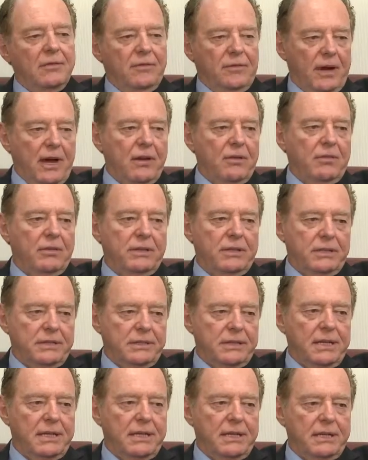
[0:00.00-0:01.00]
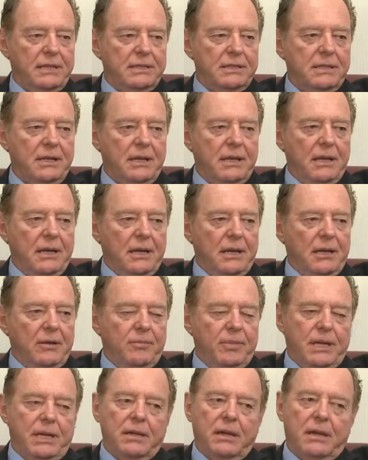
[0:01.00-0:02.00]
viral disease.
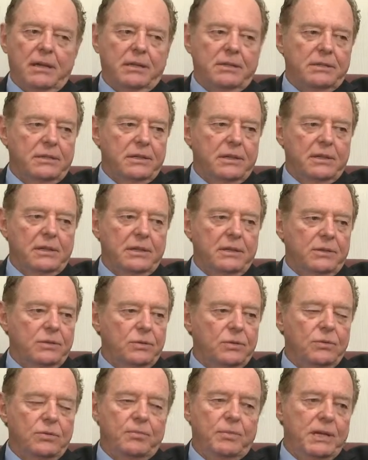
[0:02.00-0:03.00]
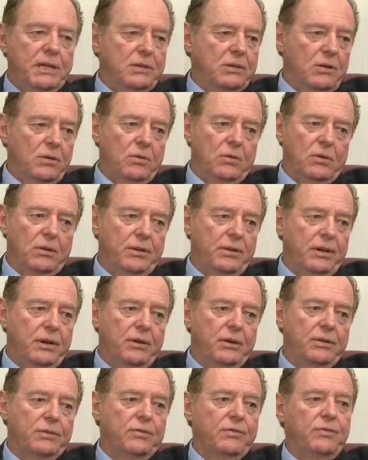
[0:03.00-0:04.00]
Because truth be told,
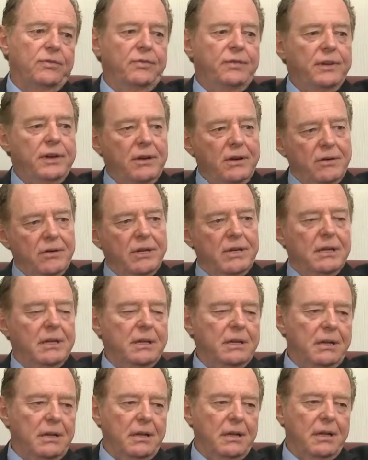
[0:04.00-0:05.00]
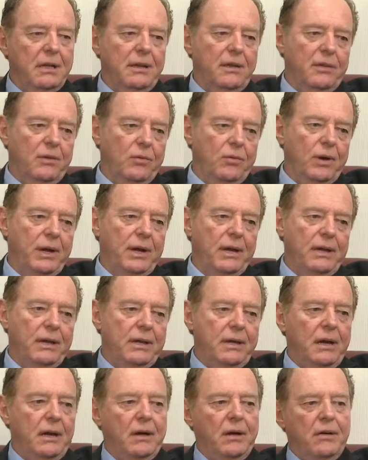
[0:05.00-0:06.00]
there's very little in the
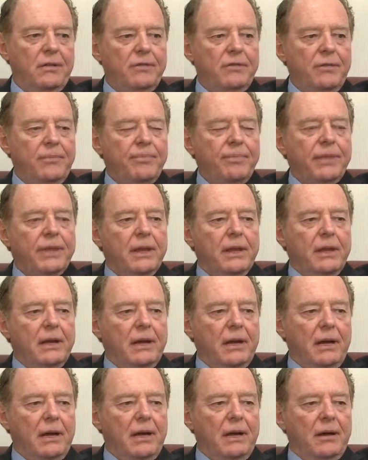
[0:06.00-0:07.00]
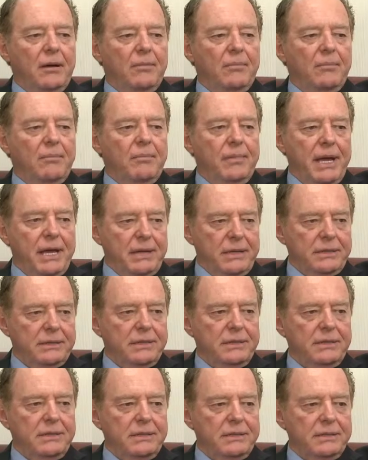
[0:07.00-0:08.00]
way of
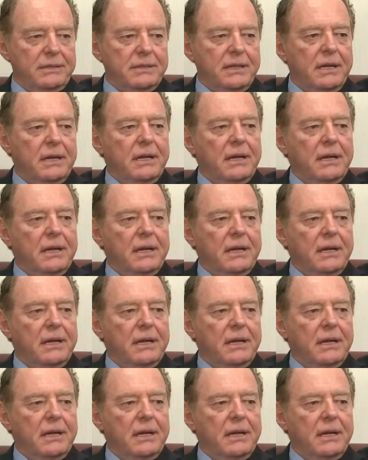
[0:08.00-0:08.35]
medicines,